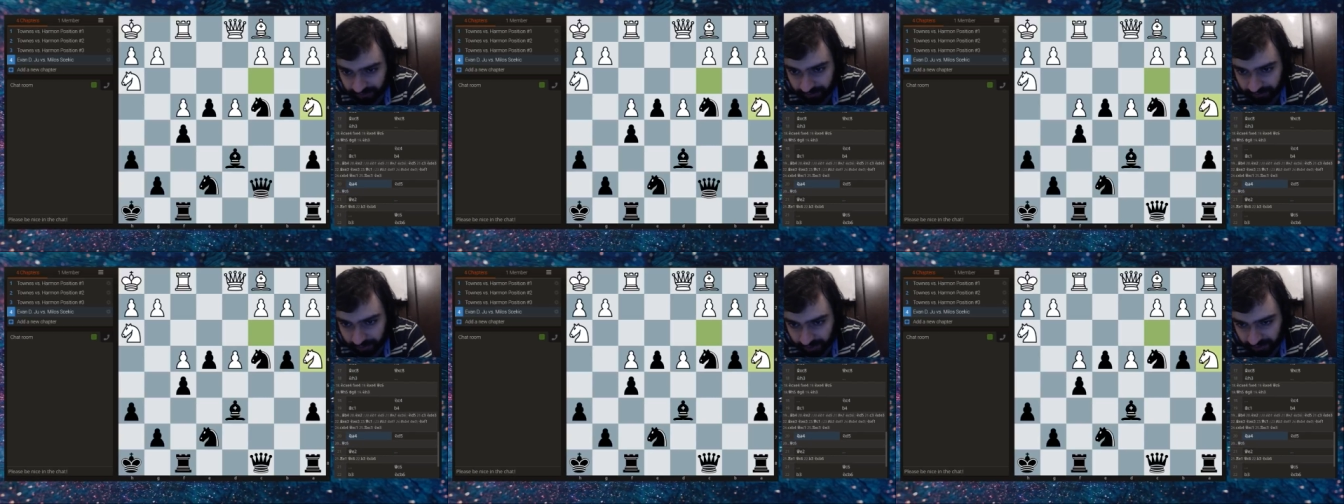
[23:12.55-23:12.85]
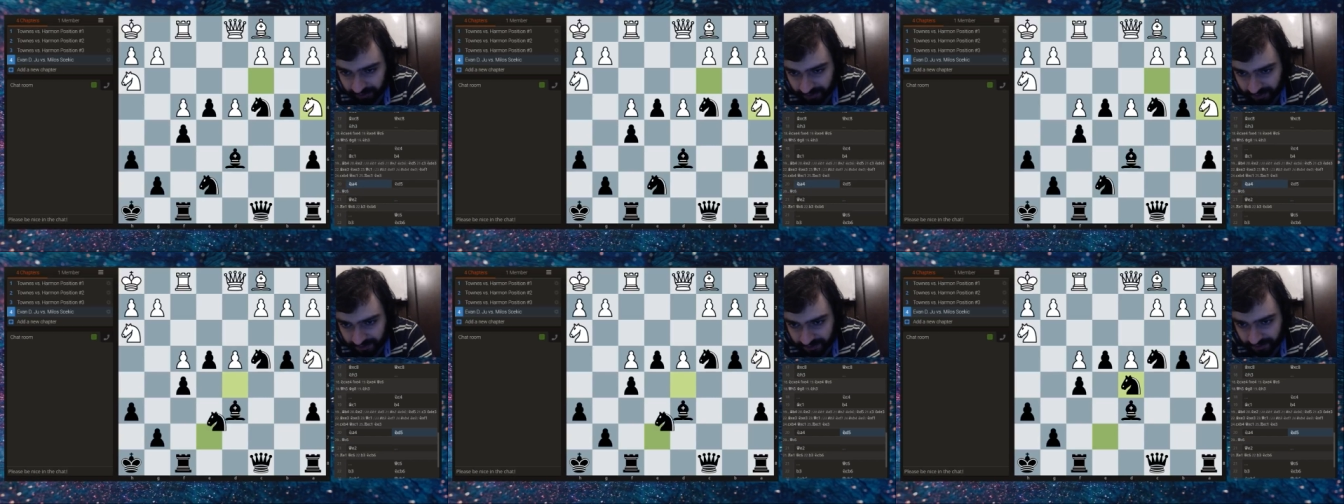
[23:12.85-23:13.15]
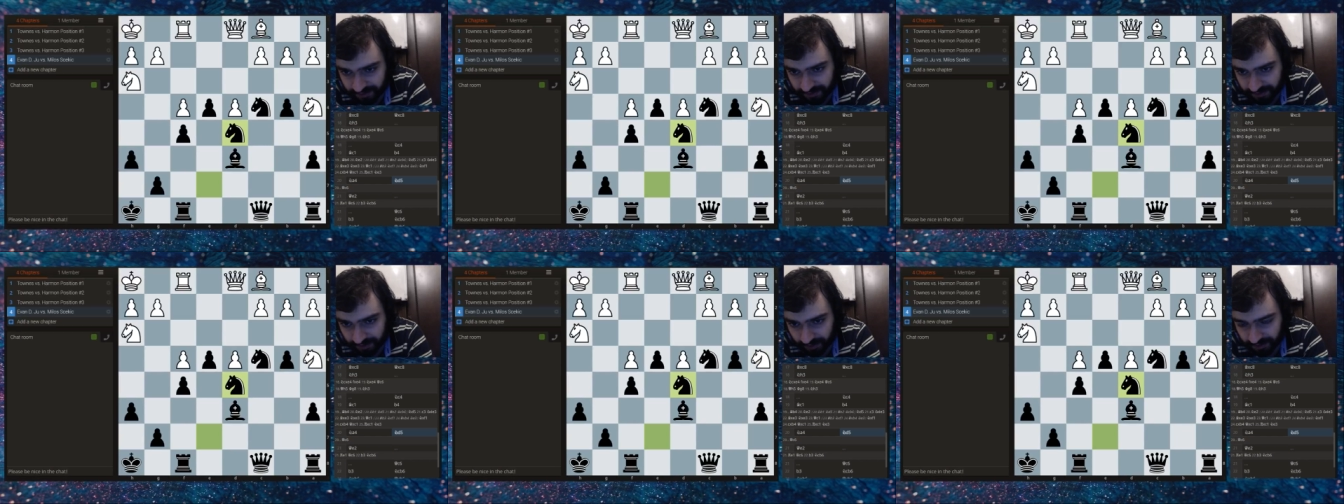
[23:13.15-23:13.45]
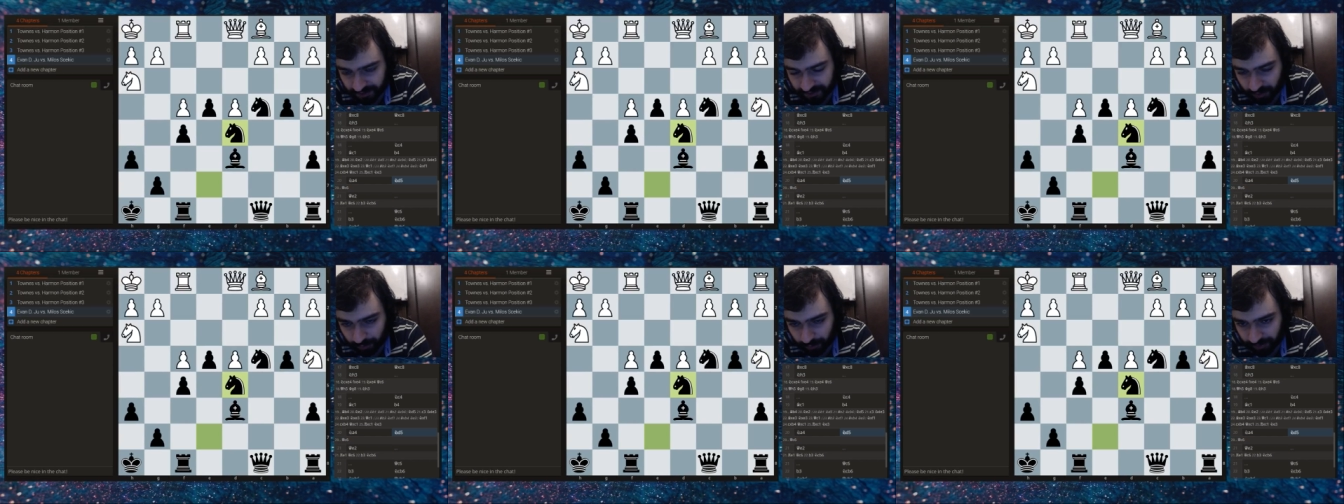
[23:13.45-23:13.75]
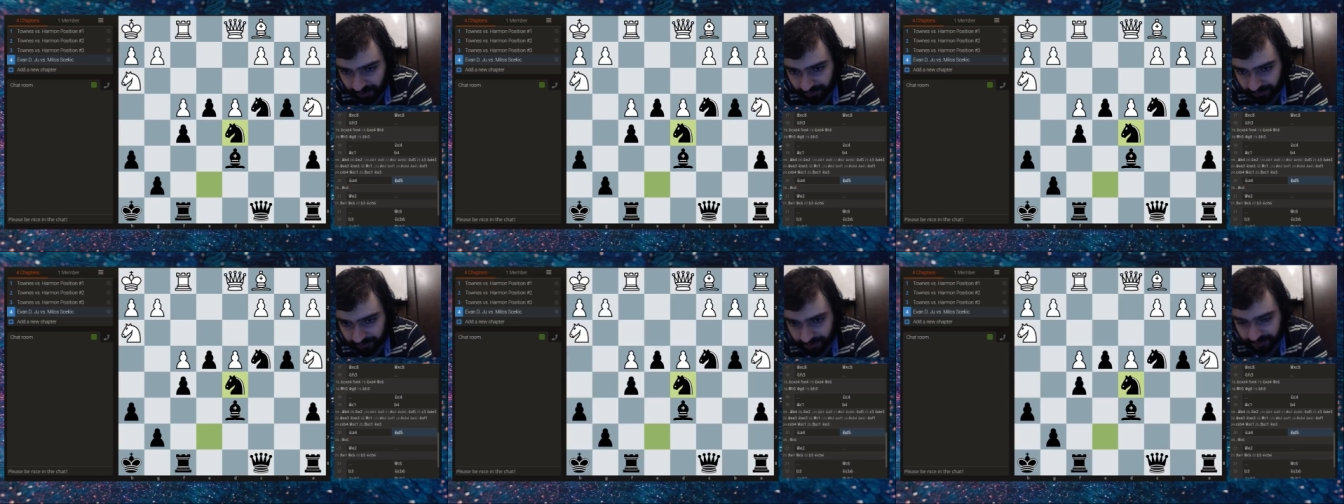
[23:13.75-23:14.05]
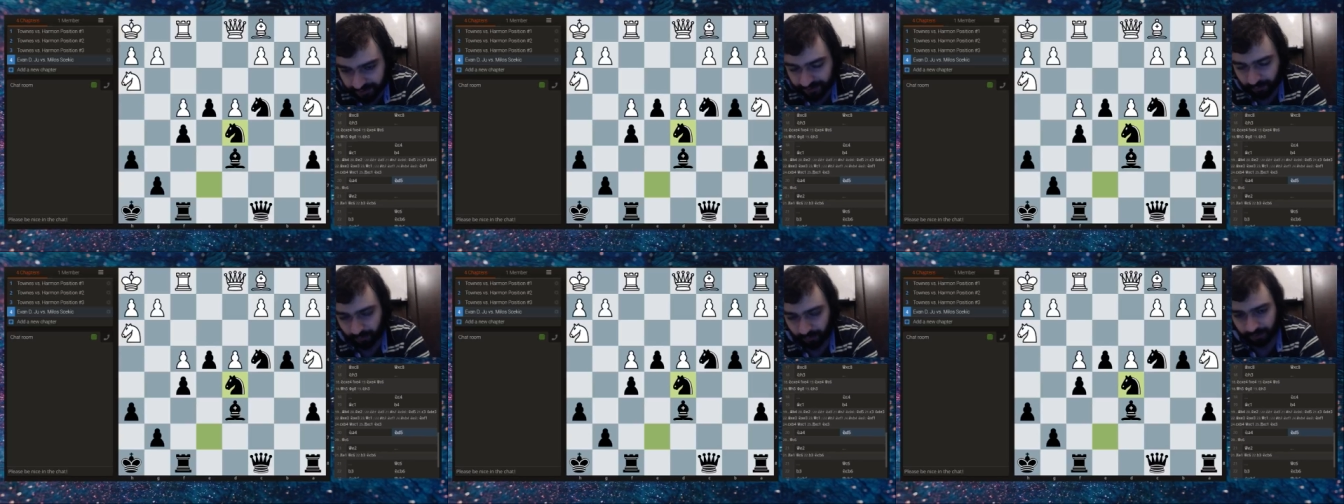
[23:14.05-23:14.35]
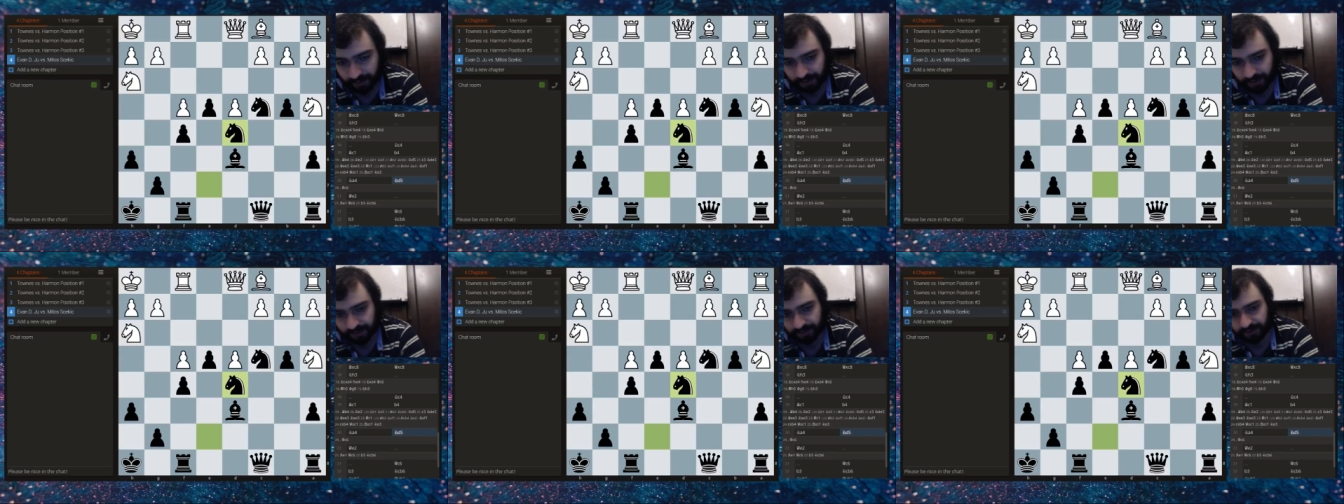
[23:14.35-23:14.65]
but he decides to preface
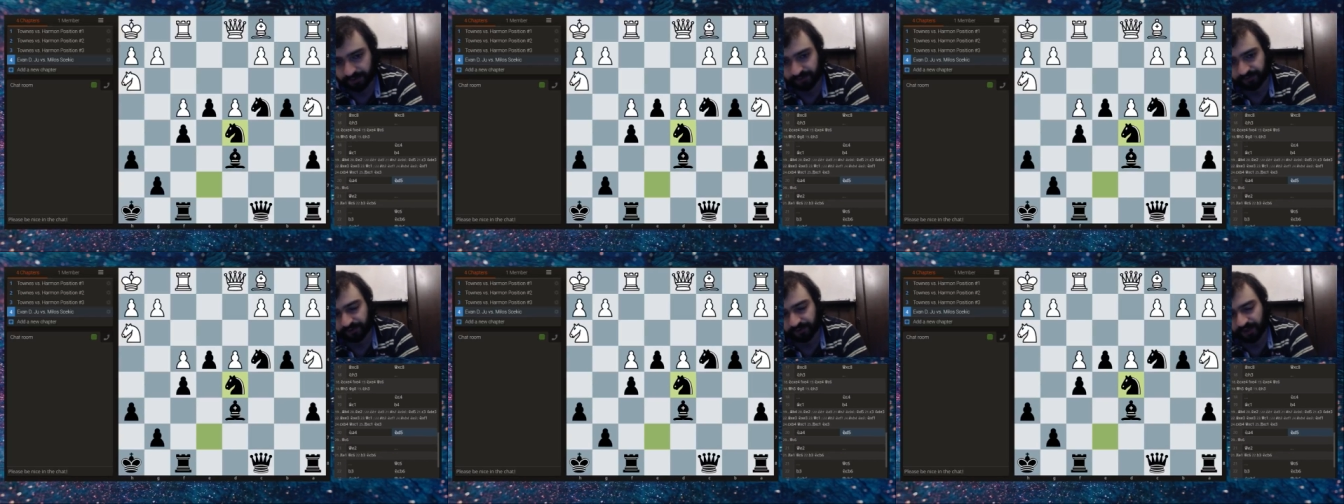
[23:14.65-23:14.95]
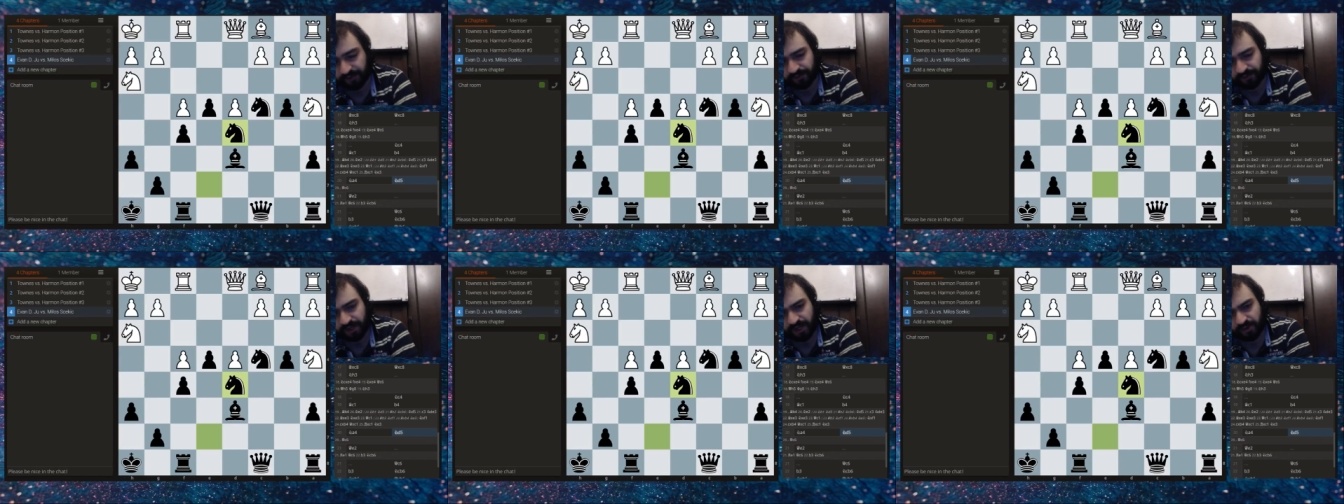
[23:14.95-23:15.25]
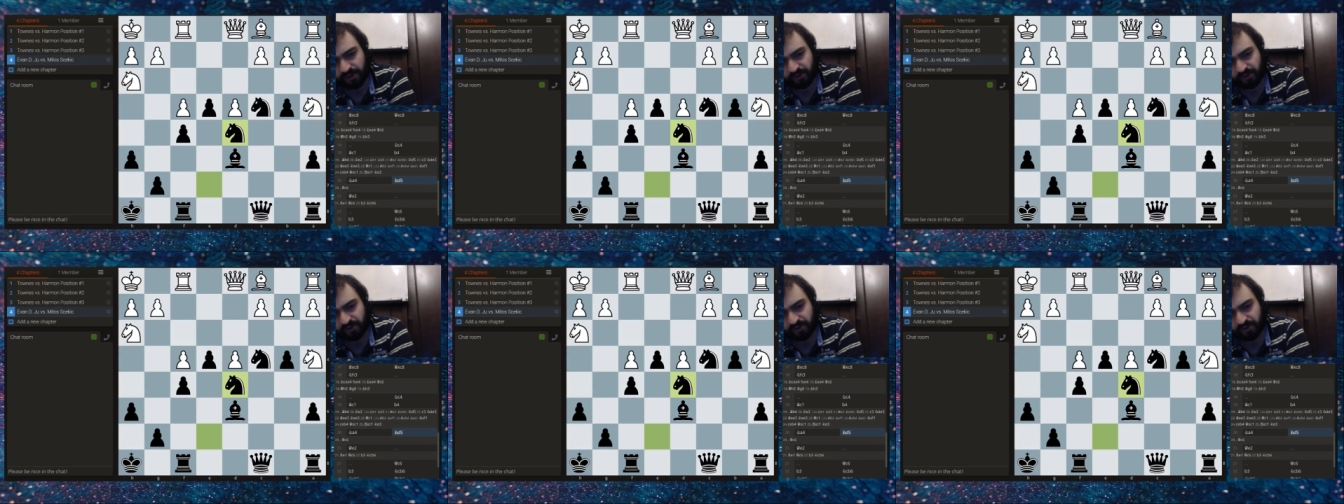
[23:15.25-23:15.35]
with knight d5,